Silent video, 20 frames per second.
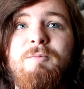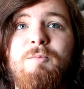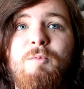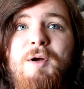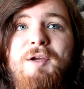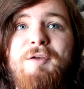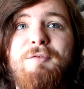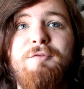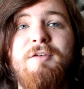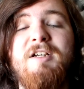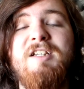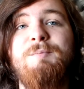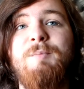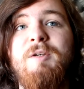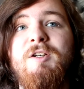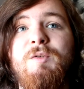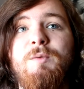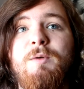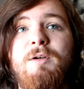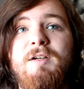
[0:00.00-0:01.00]
way free
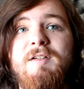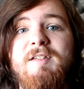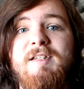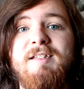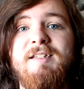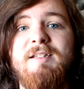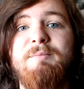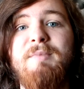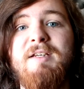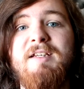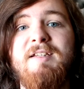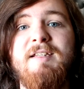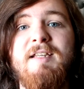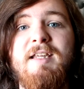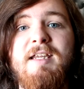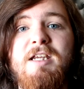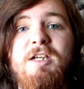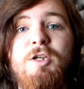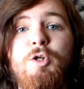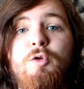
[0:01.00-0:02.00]
speech works means
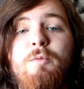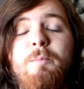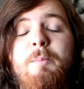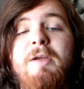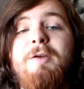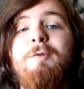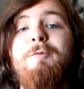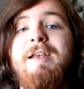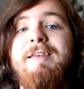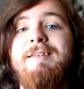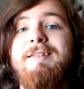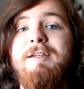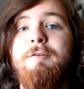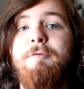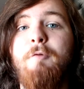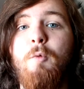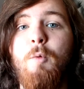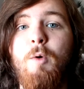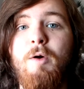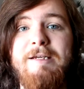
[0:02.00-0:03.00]
that he couldn't be arrested
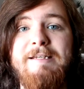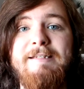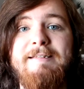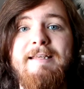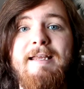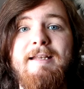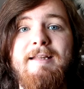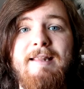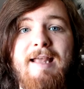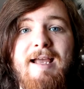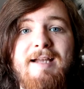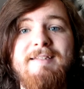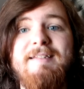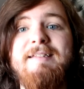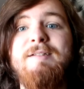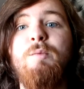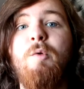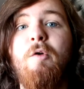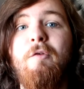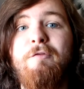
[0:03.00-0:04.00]
for what he said. That
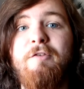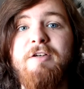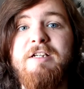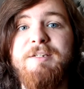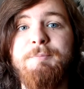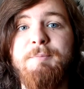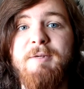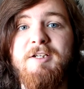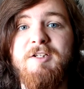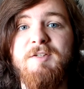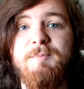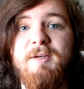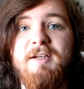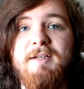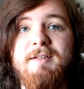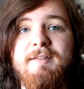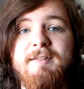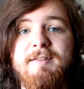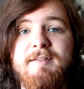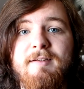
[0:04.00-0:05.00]
is what free speech
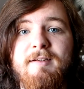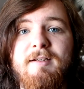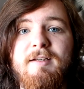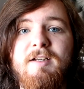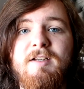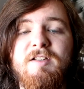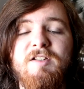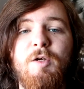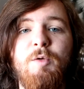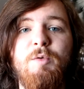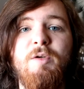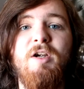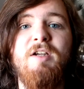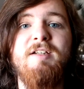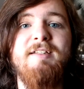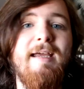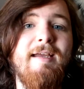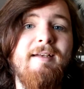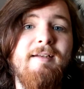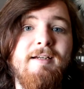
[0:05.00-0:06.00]
means. So
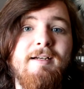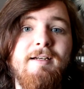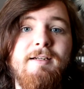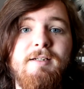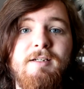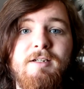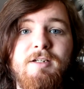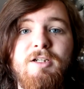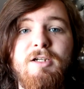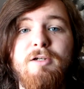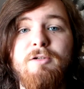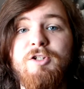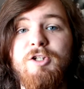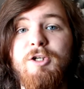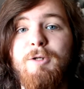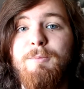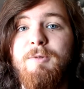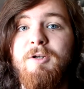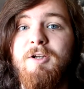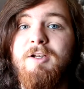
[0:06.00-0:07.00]
technically,
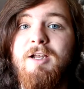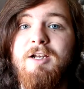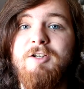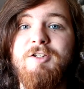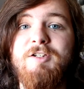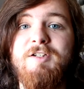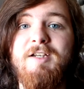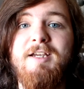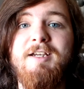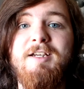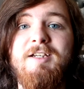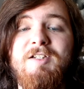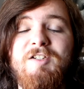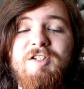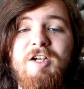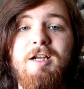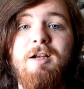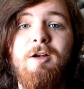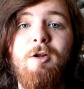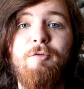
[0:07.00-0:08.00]
YouTube could actually take his
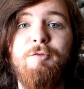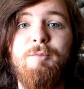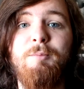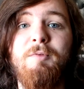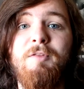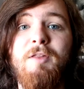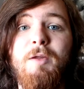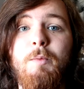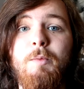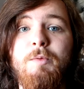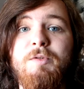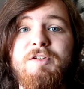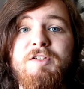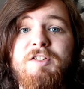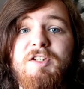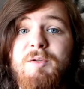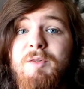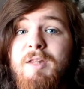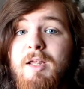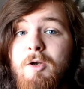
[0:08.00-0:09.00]
channel off him if they wanted
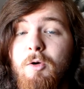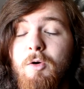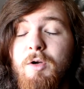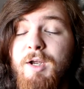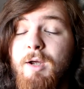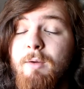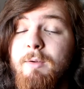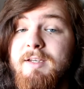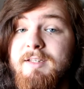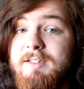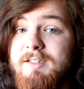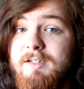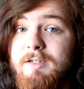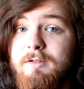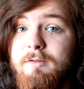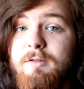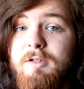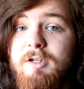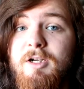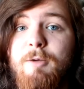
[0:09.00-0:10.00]
to. They're not going
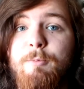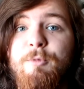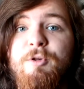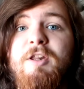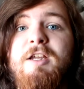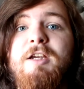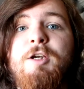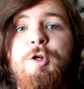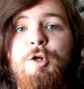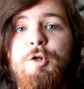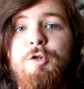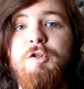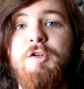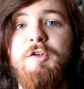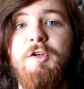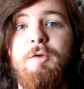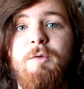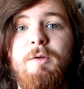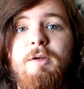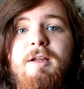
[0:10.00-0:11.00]
to, but they could
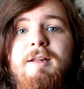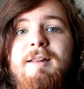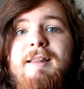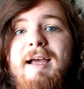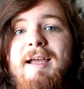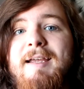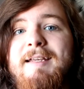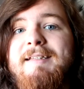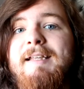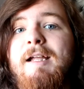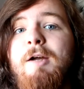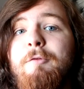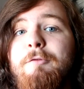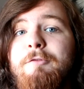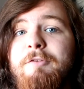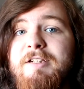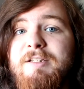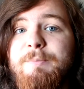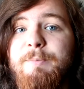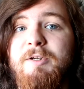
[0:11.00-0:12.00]
do. That is how
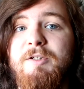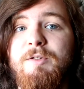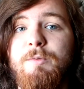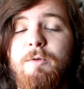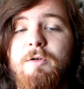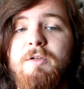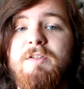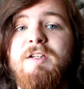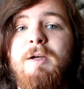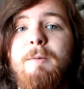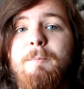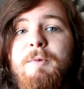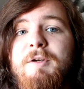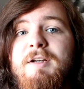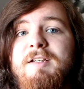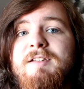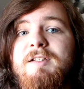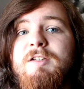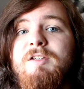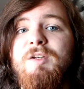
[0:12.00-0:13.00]
free speech works.
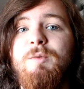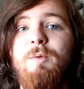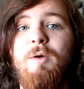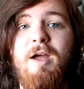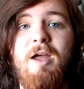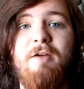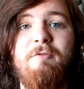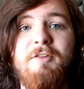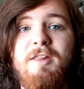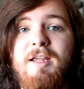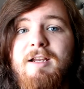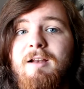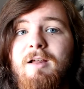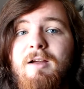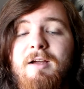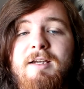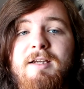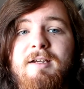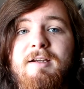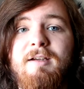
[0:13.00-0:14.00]
Companies can do whatever they
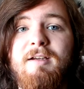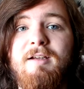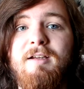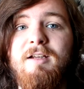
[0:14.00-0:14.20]
like